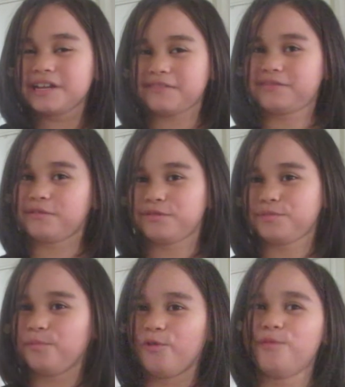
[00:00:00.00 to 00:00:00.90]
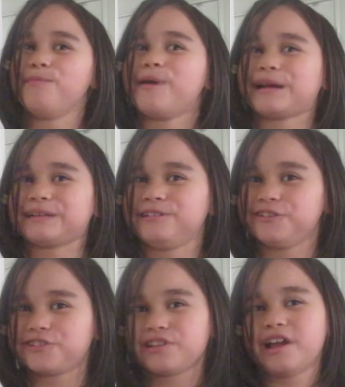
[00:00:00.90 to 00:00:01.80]
If there were more
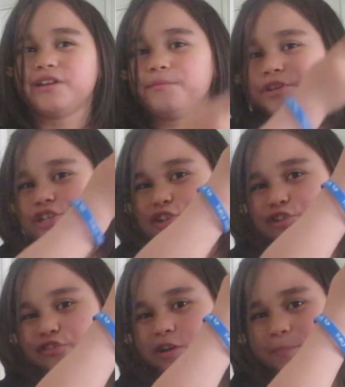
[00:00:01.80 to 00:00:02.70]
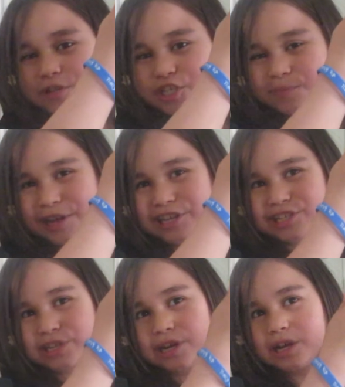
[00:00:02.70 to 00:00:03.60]
magnets and a meteor up in
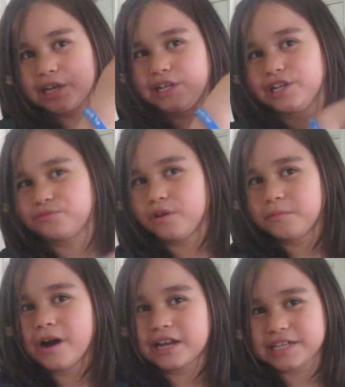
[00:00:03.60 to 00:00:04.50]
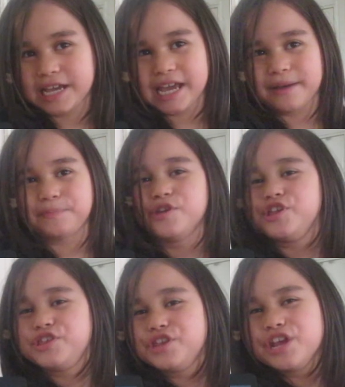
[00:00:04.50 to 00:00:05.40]
space, guess what might happen?
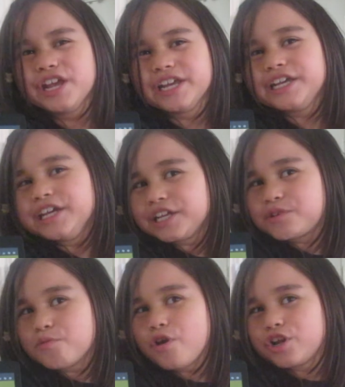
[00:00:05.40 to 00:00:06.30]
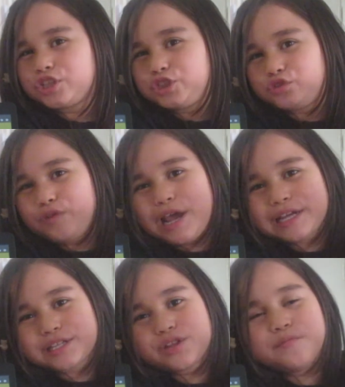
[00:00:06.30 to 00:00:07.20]
It would
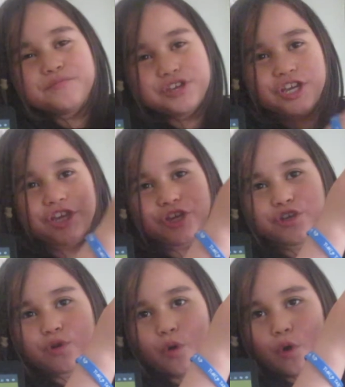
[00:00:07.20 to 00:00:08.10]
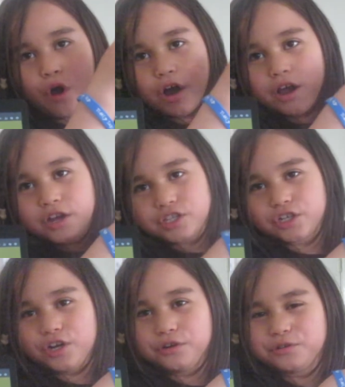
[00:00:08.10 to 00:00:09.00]
attract the meteor.
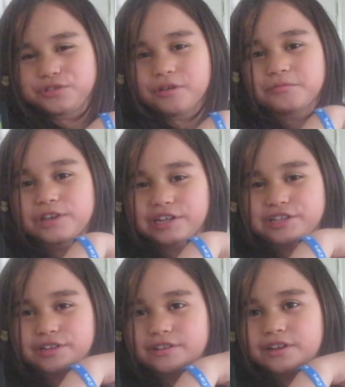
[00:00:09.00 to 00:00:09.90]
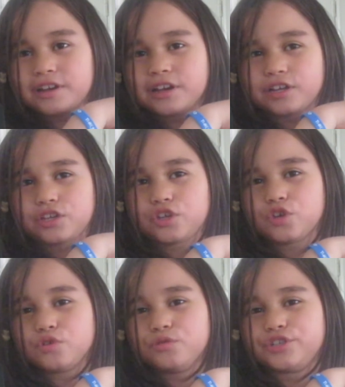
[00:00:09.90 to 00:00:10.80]
So don't get a
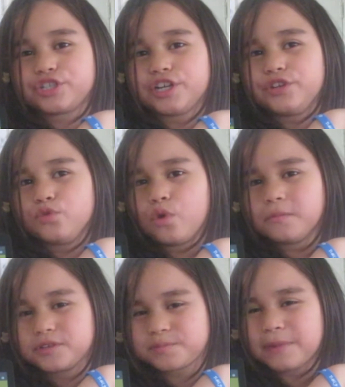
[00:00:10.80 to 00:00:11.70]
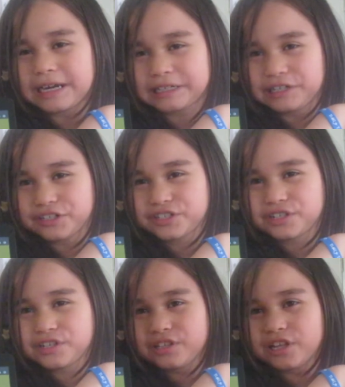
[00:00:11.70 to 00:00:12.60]
huge, enormous magnet
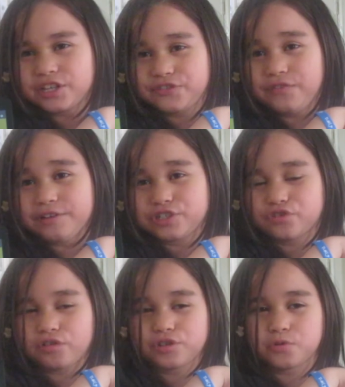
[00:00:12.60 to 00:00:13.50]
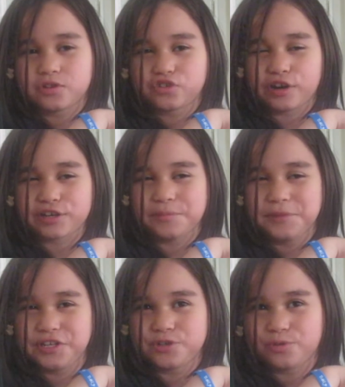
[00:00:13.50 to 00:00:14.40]
that is very strong to attract the
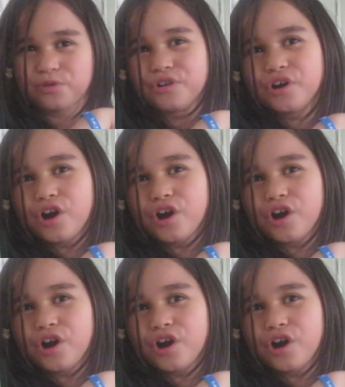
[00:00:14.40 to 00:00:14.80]
meteor.